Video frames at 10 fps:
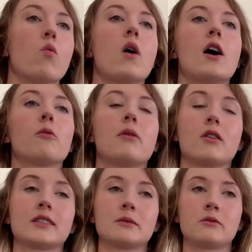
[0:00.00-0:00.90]
while
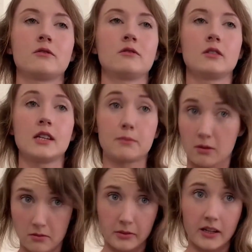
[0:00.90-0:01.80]
possible, is
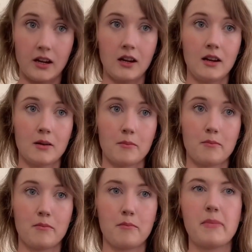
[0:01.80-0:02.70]
probably
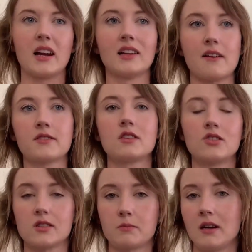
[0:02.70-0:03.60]
better left
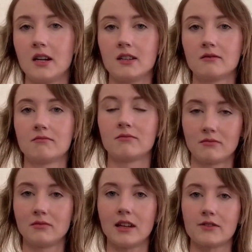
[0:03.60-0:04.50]
to just be
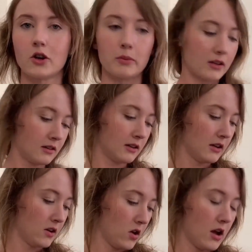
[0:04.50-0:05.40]
left open.
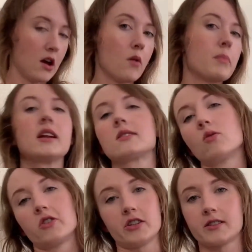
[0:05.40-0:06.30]
But it's
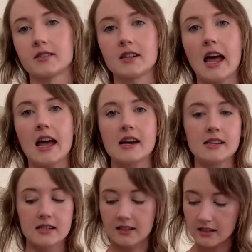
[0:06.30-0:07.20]
gorgeous,
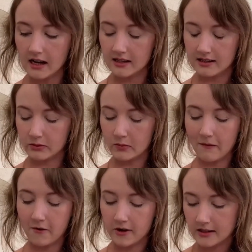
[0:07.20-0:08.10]
and this is
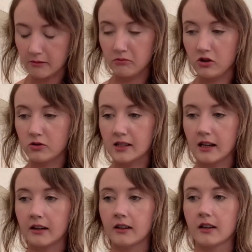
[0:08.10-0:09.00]
my first time
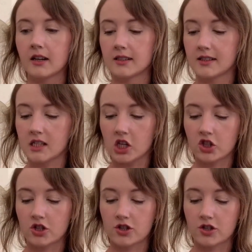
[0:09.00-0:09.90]
using
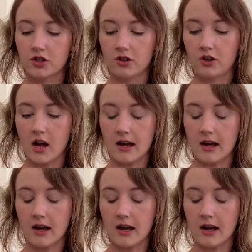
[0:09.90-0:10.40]
such